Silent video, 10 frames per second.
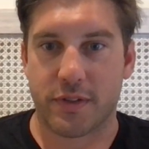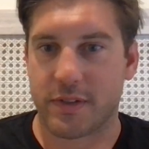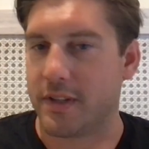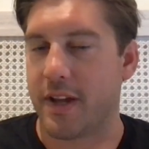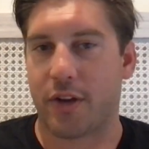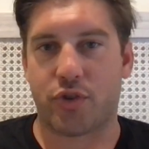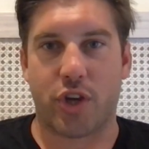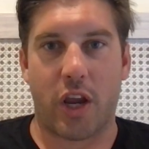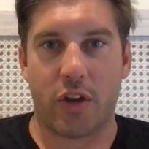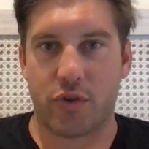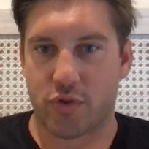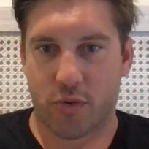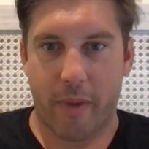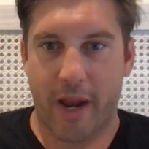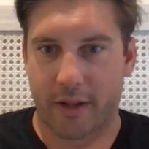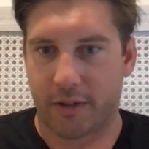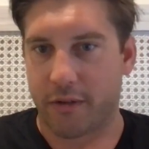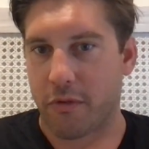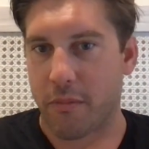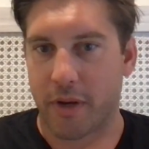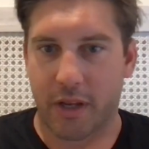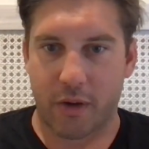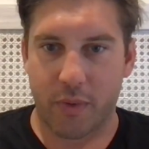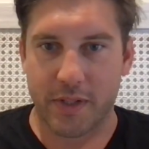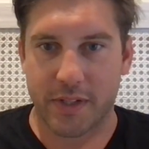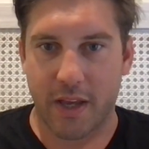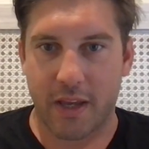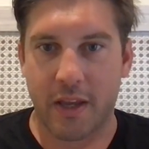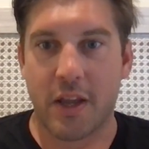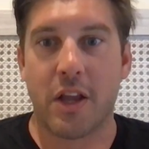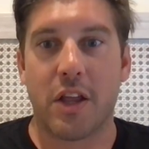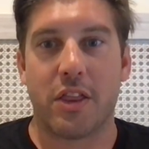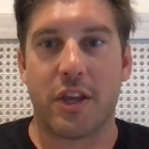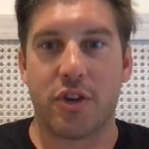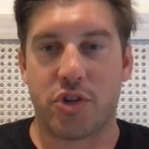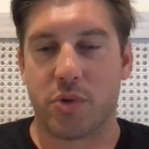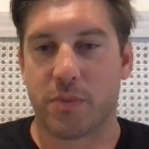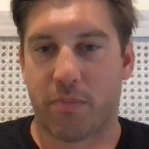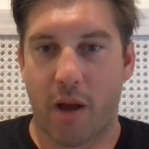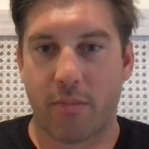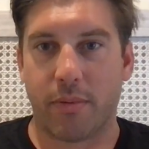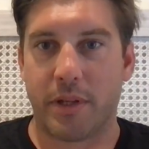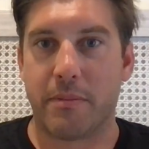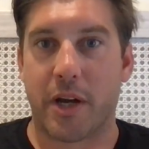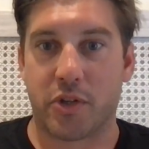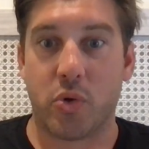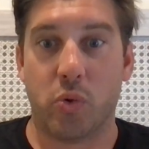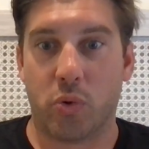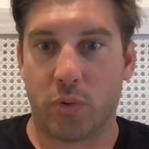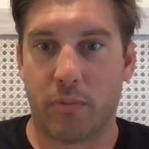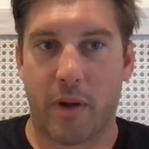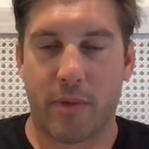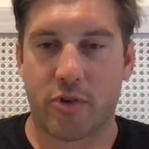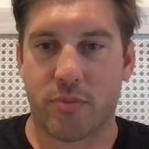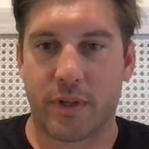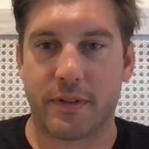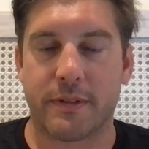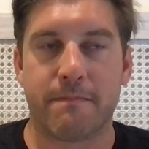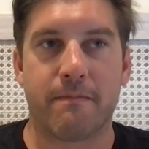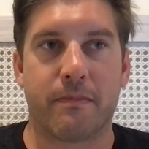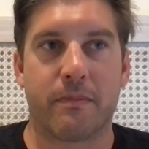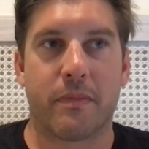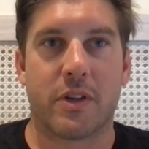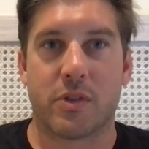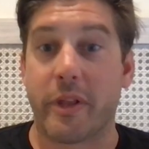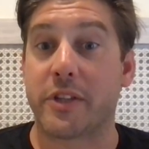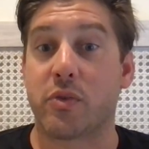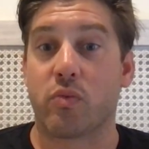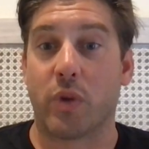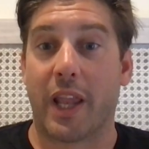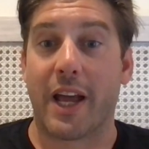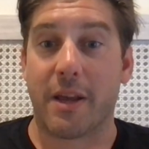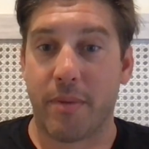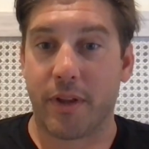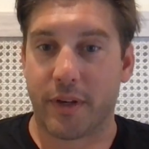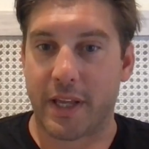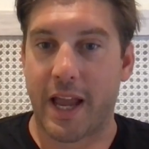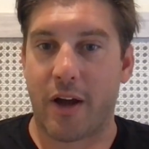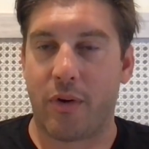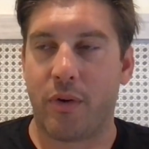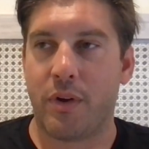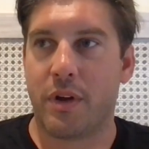did not change dramatically from Monday to Wednesday. The issue is probably my tool, my measurement. So that's reliability. How